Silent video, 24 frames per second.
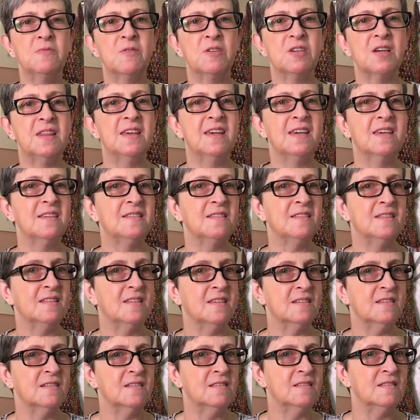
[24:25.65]
which I think is
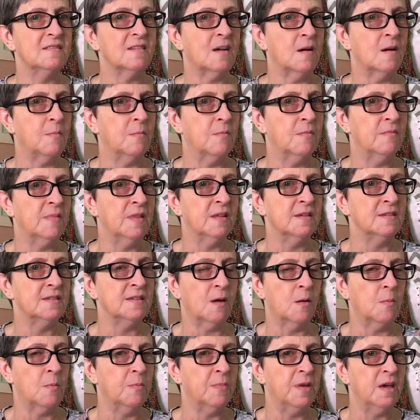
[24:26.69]
the
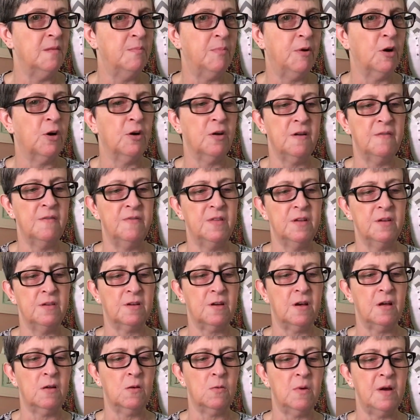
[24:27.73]
zombie part of the
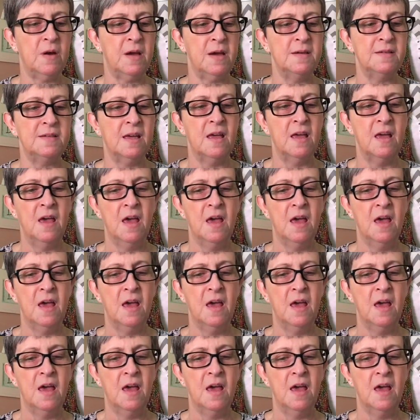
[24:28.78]
colorways.